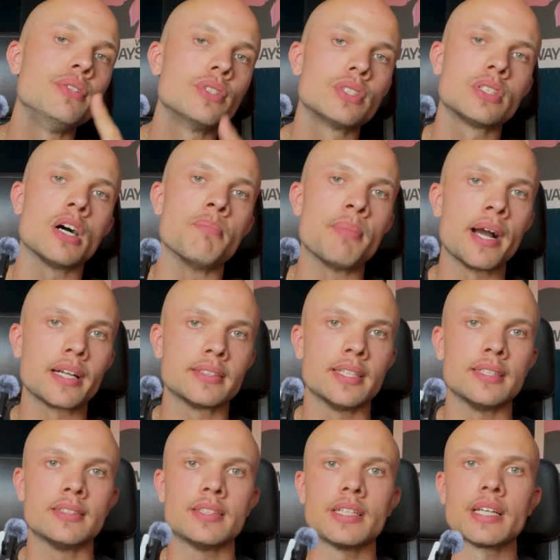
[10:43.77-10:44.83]
to start
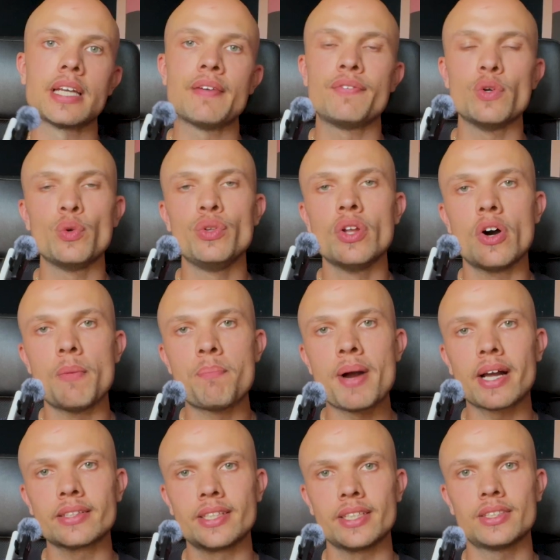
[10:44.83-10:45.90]
backtesting. If you're not
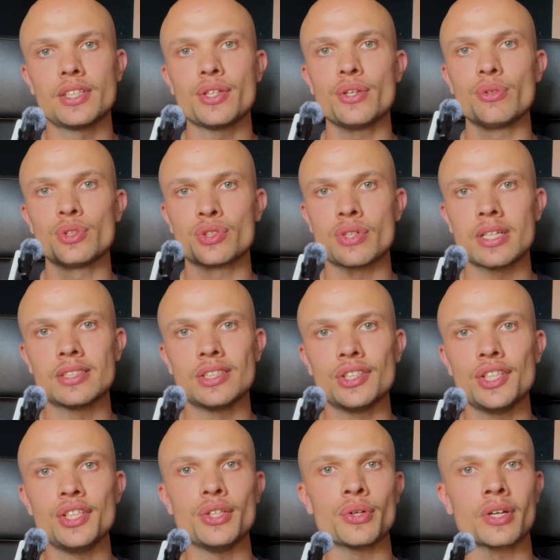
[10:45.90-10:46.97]
backtesting your
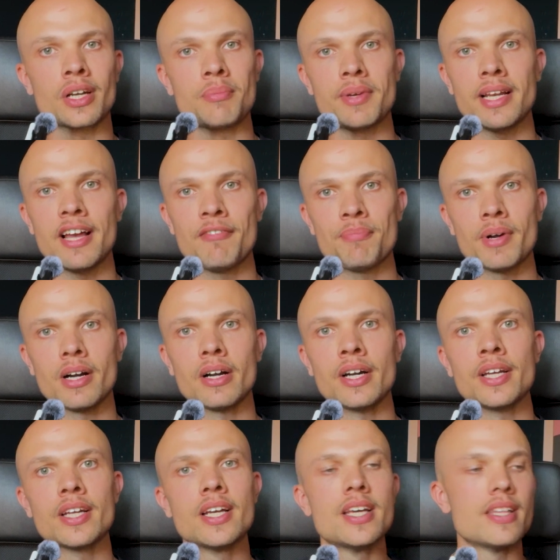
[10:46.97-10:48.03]
strategy, you're going to be left
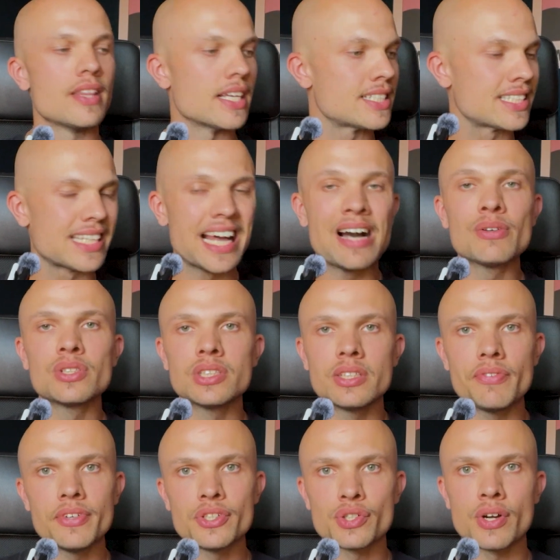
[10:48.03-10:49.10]
behind. There's thousands of
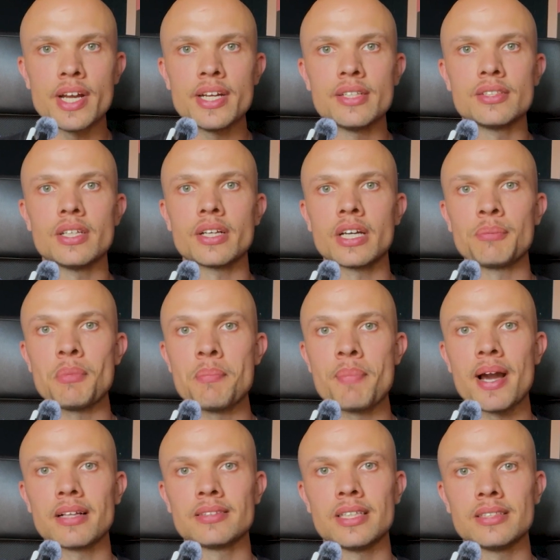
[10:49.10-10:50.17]
other traders that are going to be
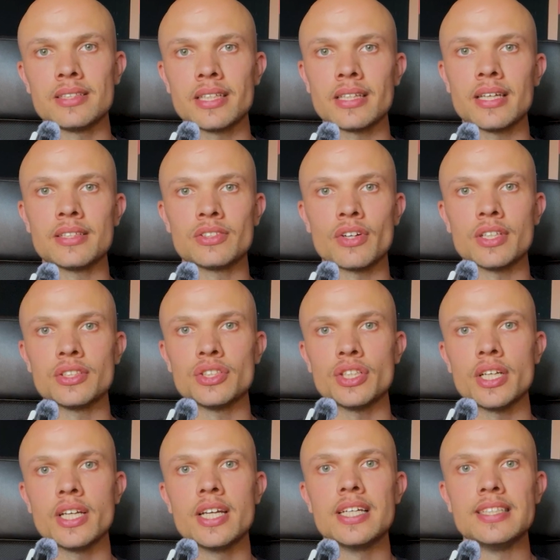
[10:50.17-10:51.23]
backtesting their
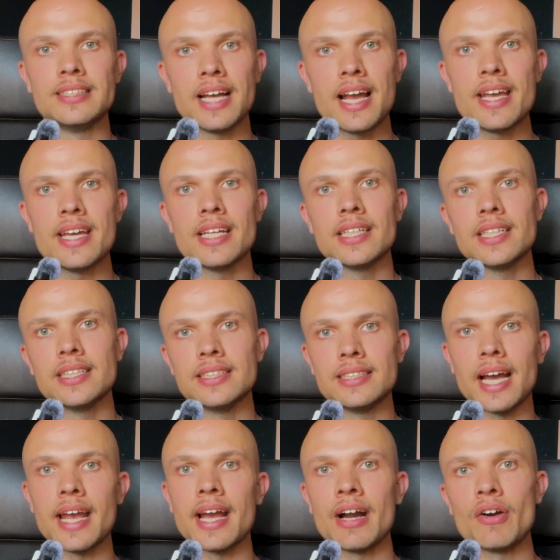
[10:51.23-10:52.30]
strategy day in,
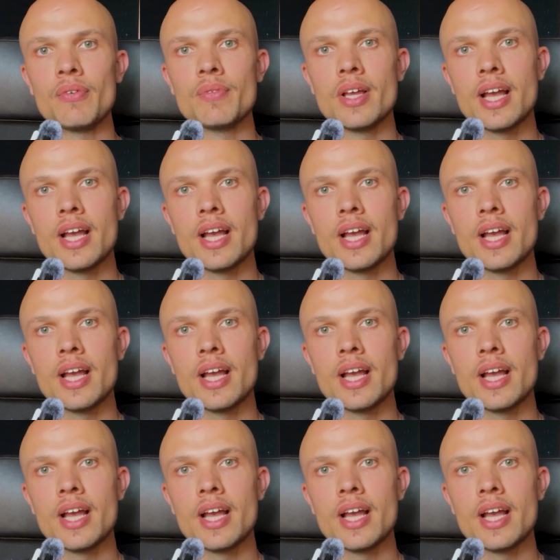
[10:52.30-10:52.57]
day out.